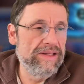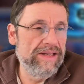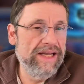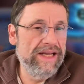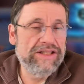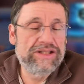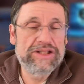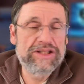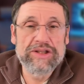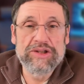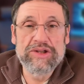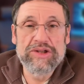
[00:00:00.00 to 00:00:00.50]

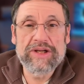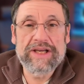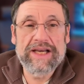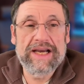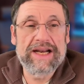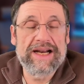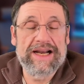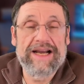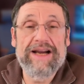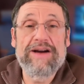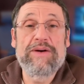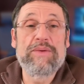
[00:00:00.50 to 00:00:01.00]
let's look
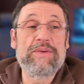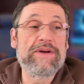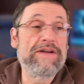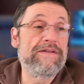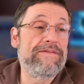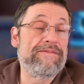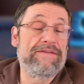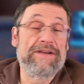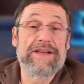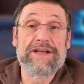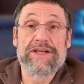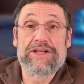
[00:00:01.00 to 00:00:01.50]
at how
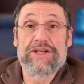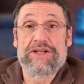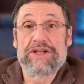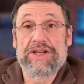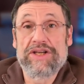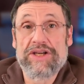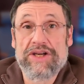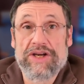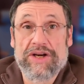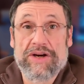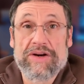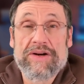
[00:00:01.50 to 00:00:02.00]
we finished
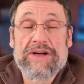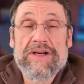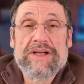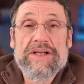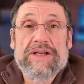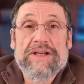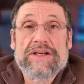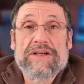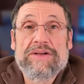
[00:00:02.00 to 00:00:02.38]
the year.